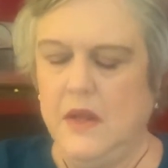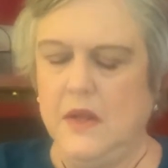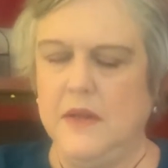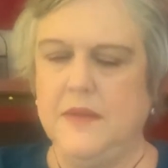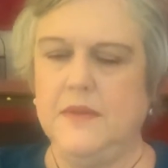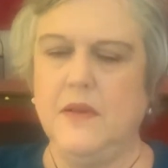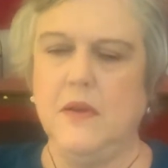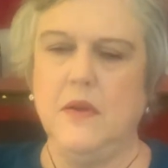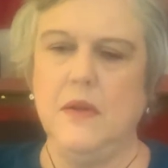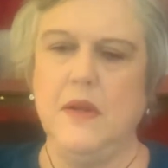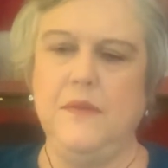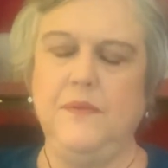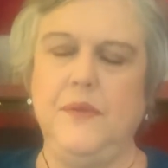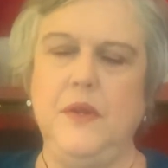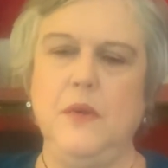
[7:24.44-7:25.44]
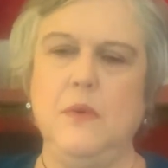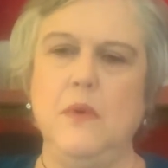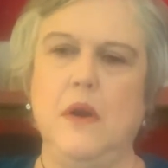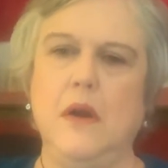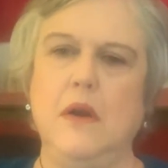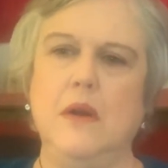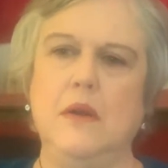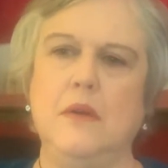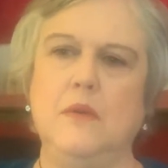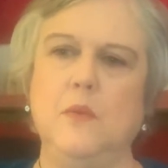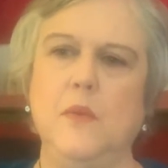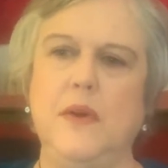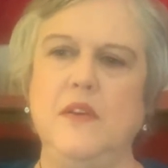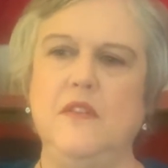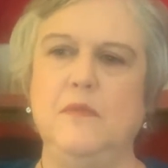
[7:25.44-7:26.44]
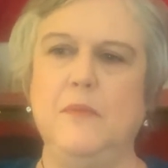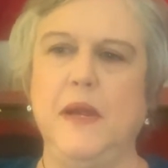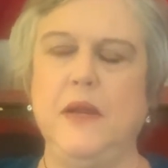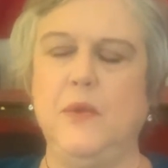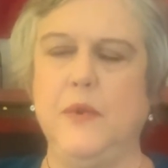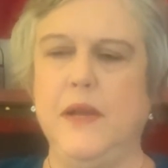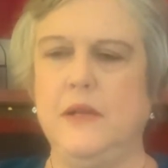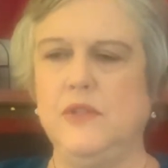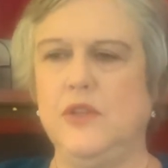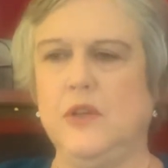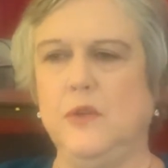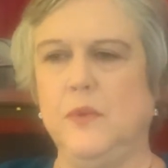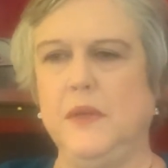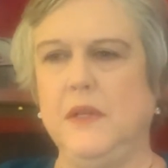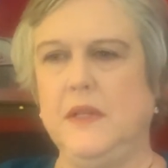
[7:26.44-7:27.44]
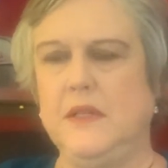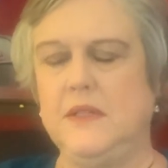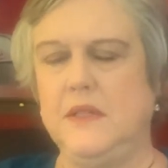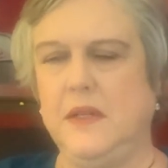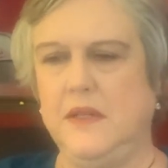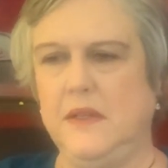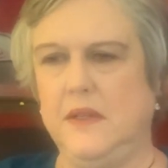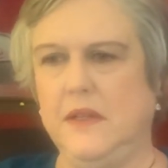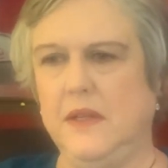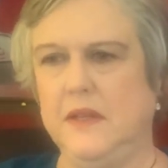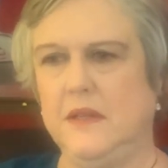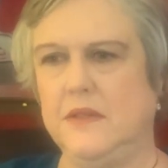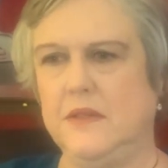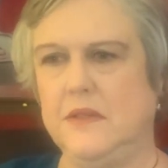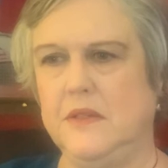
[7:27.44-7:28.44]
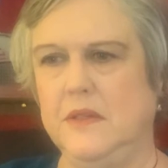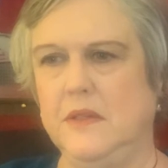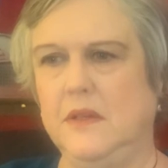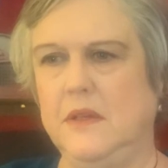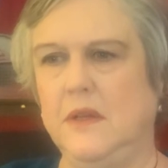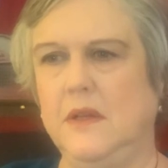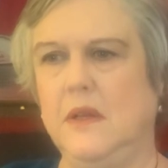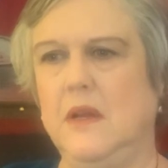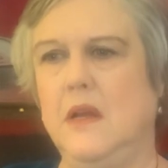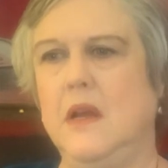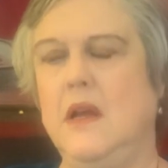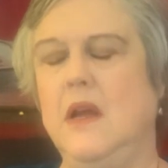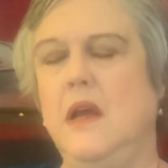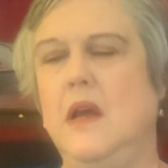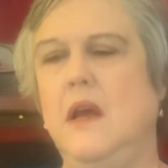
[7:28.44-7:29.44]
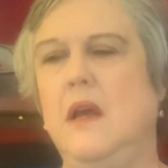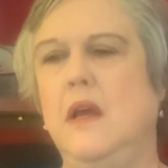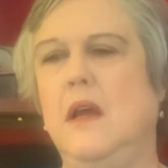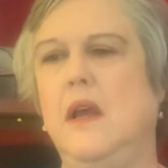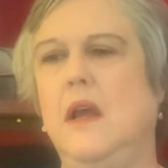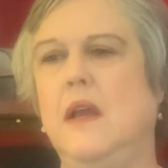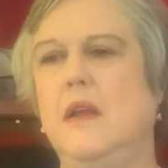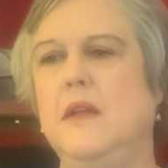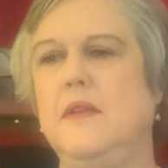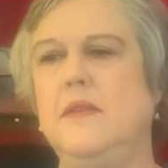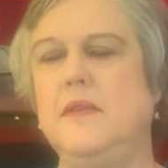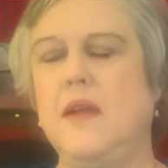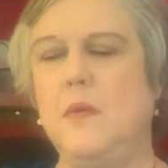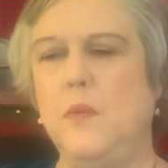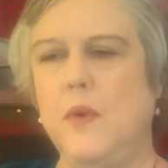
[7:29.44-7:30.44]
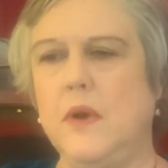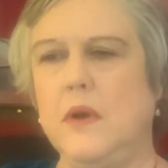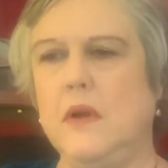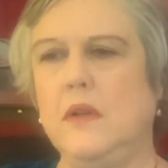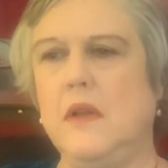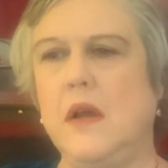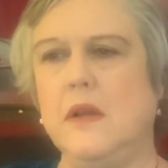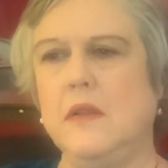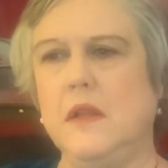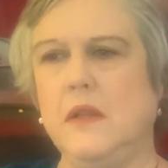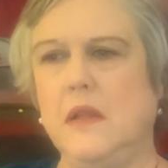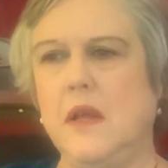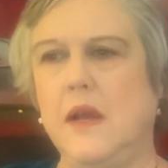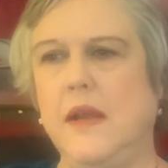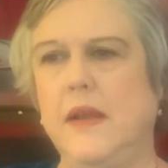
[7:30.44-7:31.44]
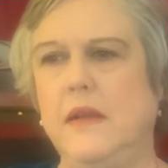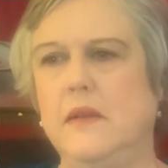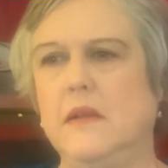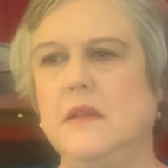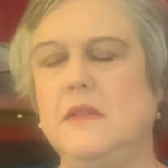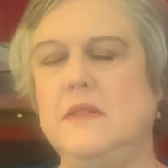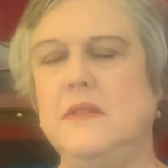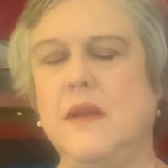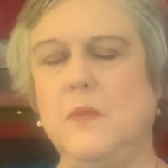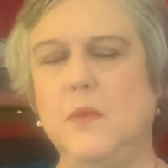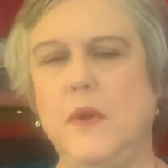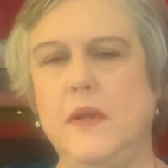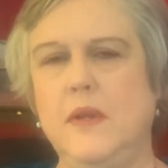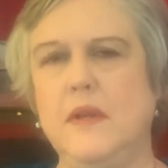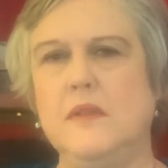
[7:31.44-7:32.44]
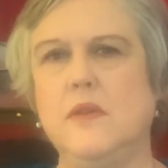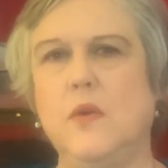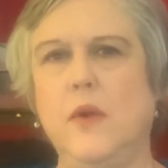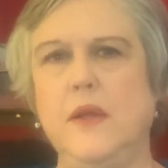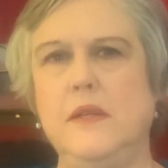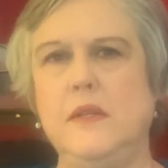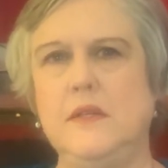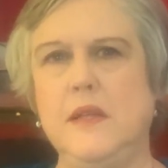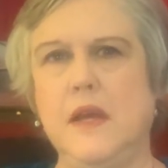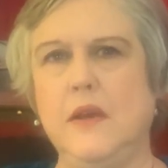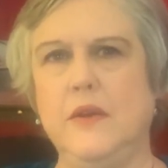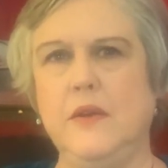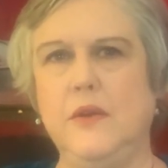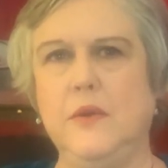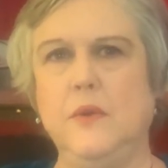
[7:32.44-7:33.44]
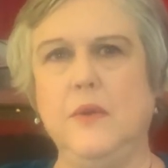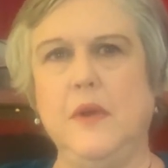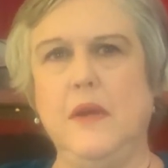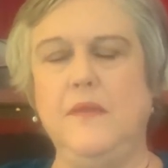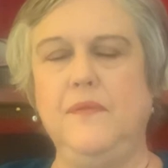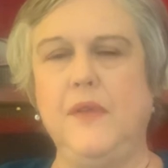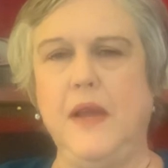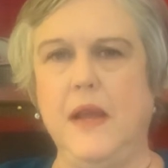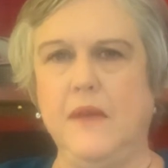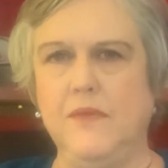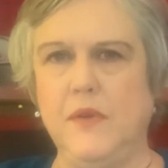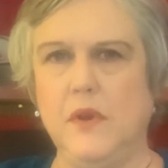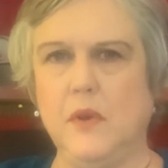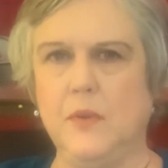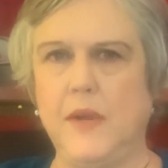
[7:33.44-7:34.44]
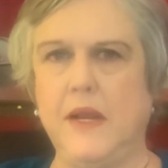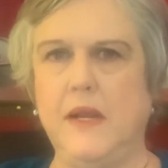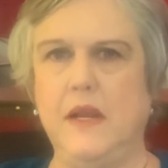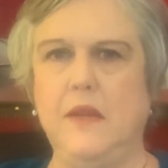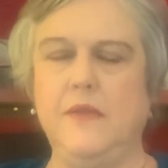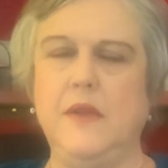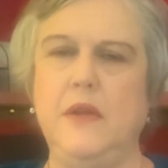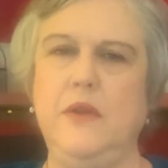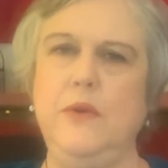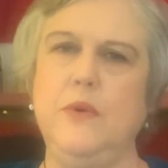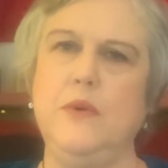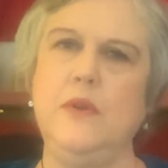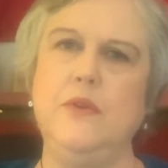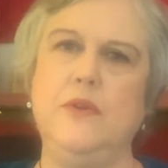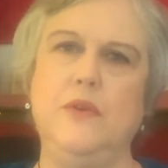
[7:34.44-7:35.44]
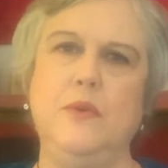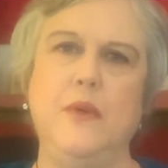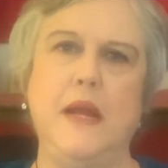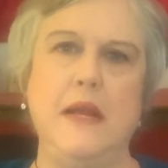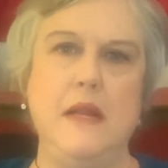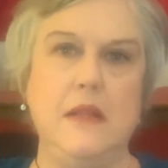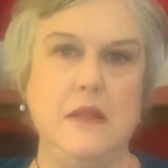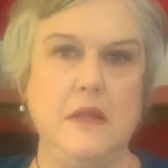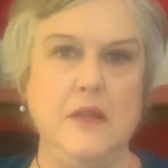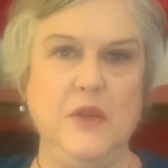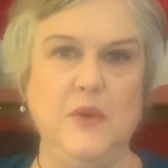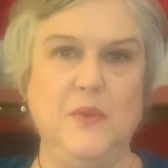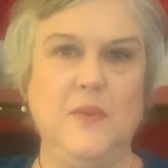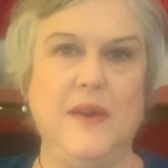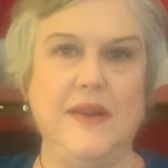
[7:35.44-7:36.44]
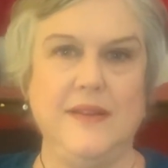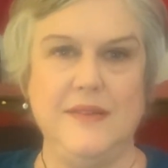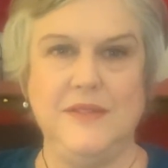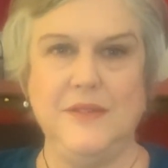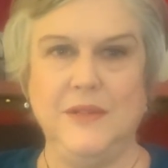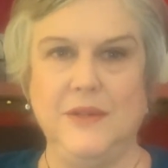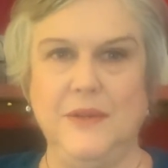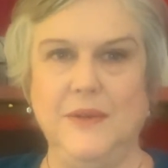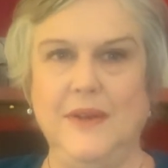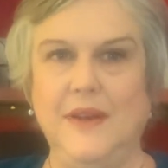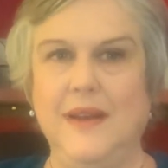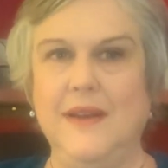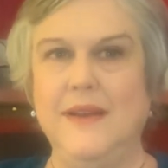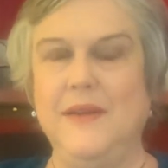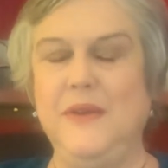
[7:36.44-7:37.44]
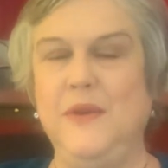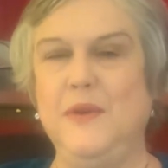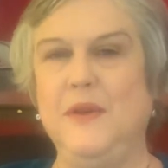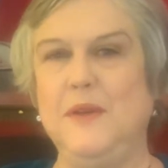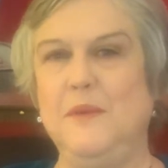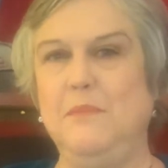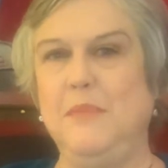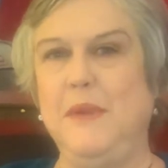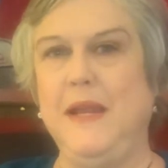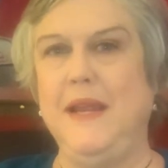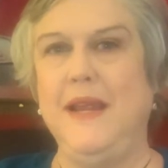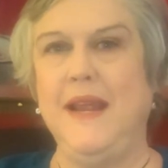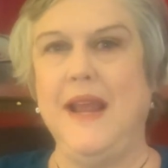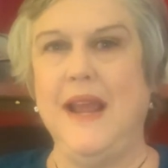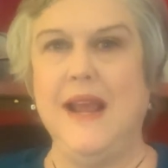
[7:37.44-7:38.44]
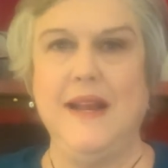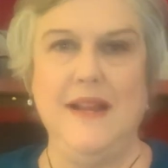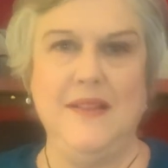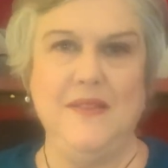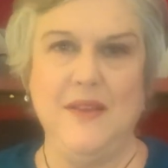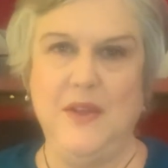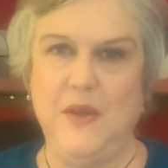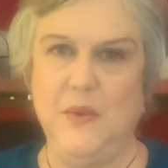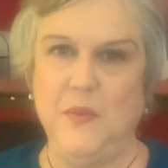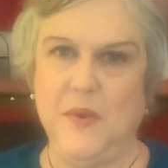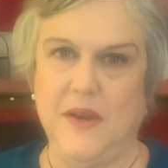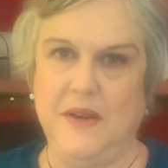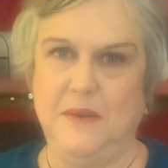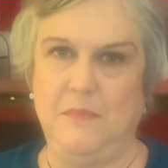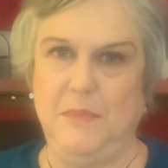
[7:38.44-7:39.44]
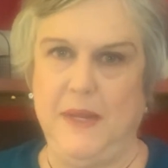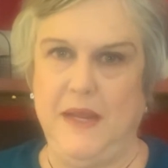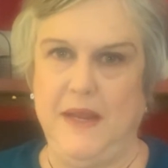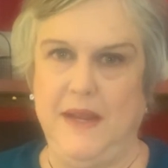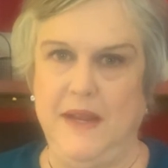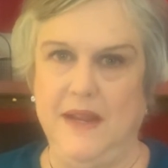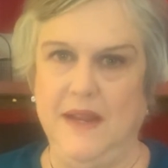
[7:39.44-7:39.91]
So if you are one of my grandchildren listening to this, somewhere along the line, someone is going to tell you, if they haven't already, that you can do anything you want to do, you can be anything you want to be.